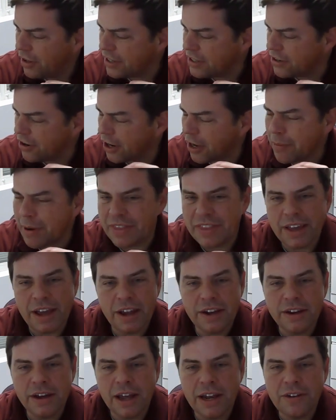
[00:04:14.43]
Let's talk about the
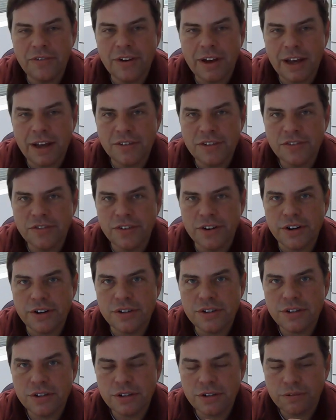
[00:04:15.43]
N95s
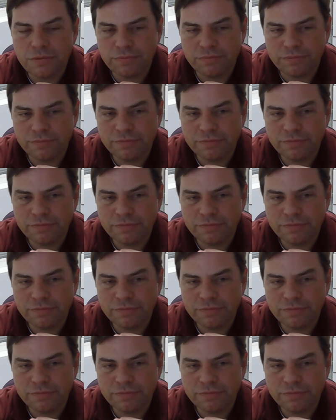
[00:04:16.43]
first.